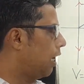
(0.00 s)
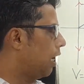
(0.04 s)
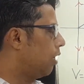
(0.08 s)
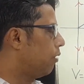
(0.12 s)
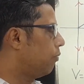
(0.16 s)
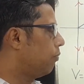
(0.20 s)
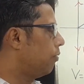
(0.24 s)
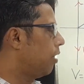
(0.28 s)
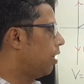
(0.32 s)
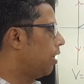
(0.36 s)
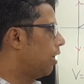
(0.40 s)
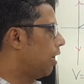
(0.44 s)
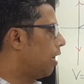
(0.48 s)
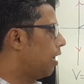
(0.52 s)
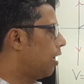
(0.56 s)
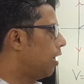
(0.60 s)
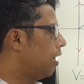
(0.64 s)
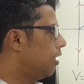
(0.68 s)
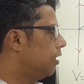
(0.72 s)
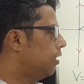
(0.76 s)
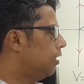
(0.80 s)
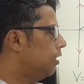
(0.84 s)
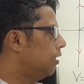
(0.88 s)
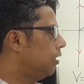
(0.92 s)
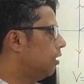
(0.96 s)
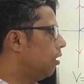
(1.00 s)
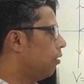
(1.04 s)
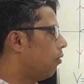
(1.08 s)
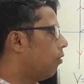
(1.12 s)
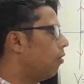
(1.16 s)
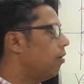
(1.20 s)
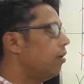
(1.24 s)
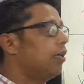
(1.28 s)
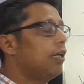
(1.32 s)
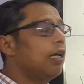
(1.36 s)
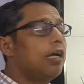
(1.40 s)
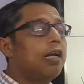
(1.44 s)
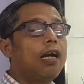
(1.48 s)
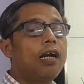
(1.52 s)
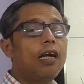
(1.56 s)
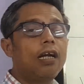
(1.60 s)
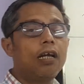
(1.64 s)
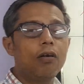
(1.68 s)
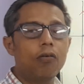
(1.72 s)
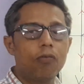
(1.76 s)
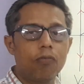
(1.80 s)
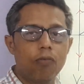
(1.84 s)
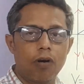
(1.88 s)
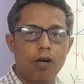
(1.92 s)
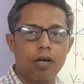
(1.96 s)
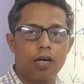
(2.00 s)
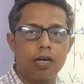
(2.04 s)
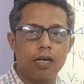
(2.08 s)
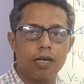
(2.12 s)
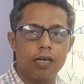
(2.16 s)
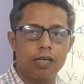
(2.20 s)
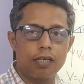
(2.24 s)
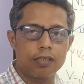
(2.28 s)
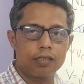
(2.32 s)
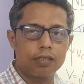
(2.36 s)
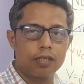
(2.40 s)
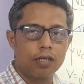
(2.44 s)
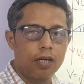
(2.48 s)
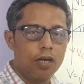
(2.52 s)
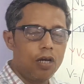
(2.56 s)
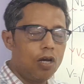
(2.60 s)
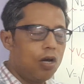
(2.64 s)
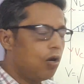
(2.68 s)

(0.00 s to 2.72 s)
and we are analyzing the alternating quantities.